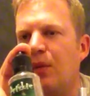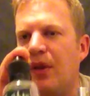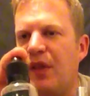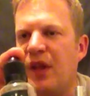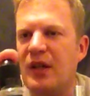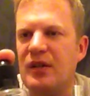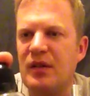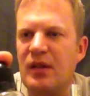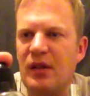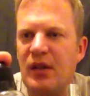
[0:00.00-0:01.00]
With
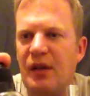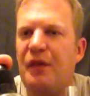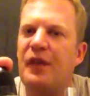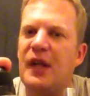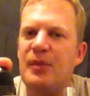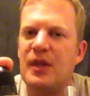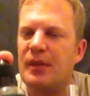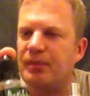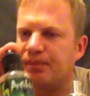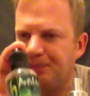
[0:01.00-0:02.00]
this, they flipped
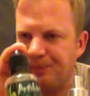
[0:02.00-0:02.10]
it.